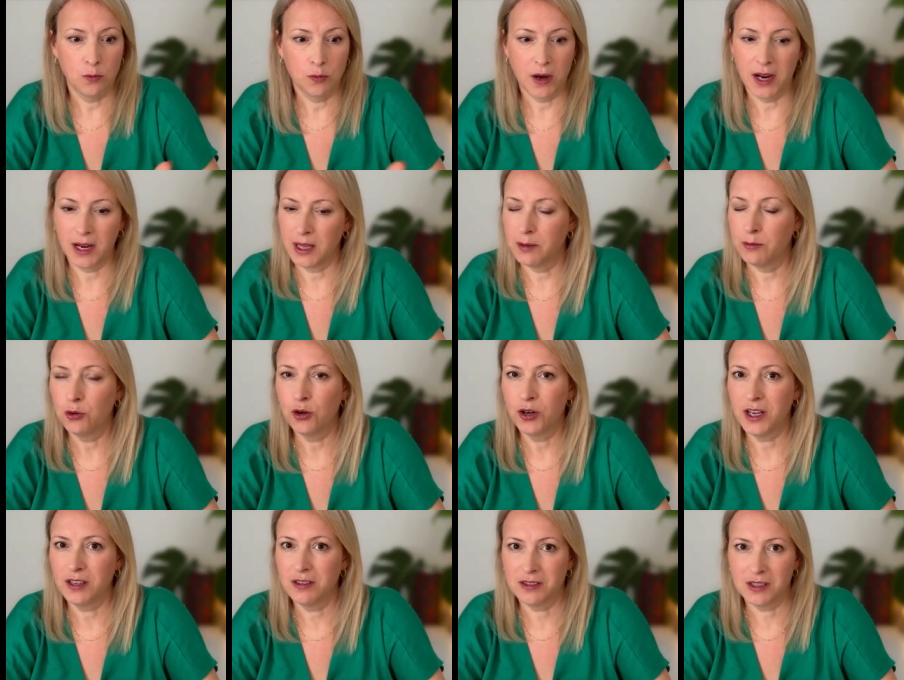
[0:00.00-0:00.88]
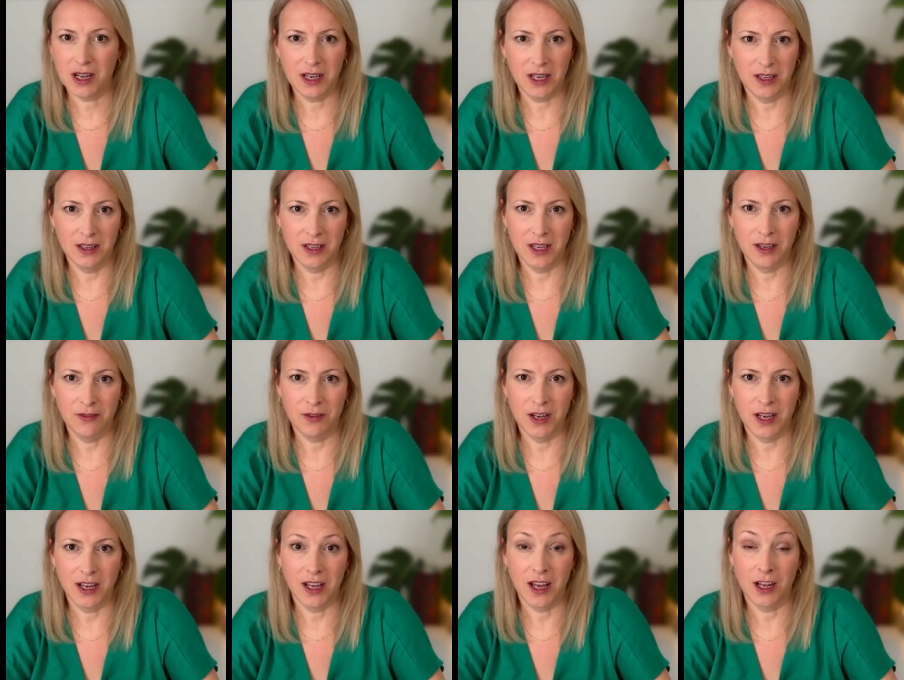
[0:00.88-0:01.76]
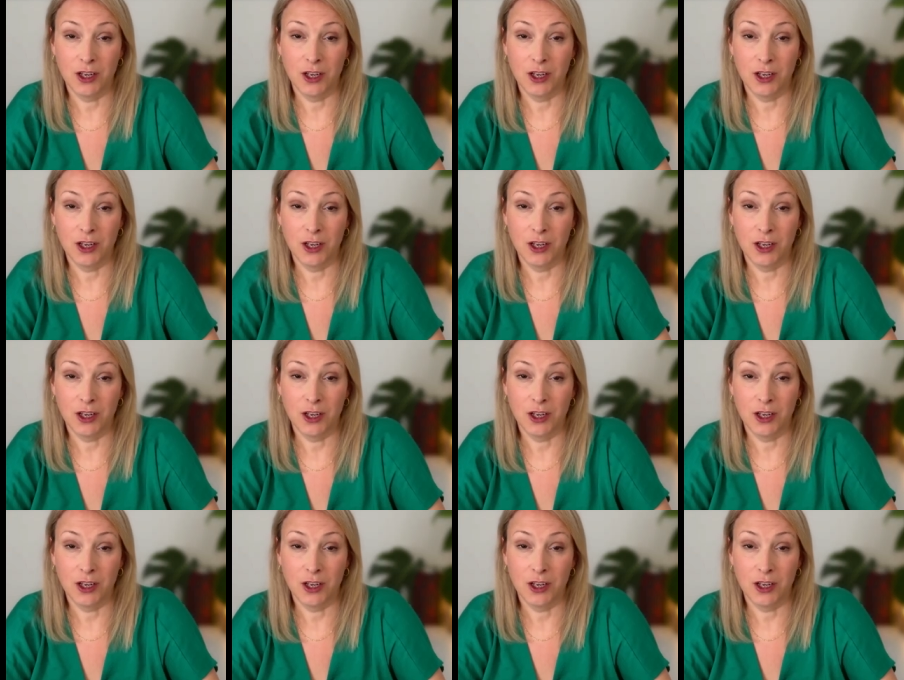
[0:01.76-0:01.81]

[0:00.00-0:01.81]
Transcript: buy it in the morning, sell it in the evening,